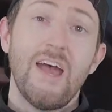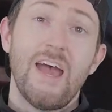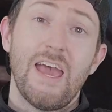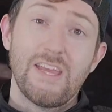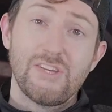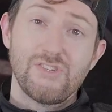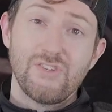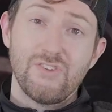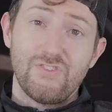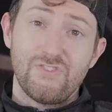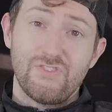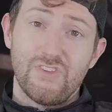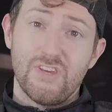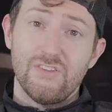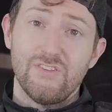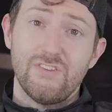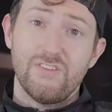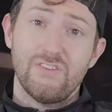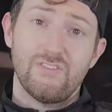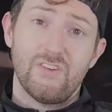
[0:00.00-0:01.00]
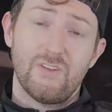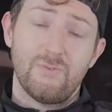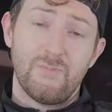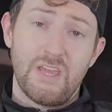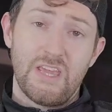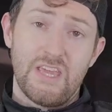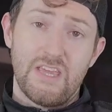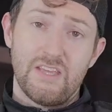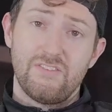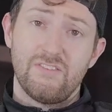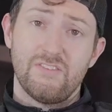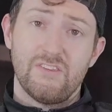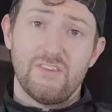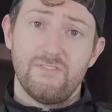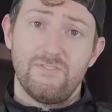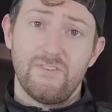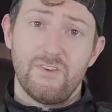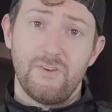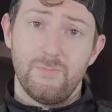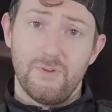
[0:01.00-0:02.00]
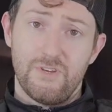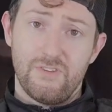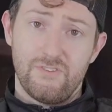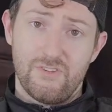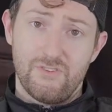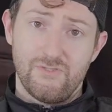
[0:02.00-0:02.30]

I actually sell these on my Etsy if anybody's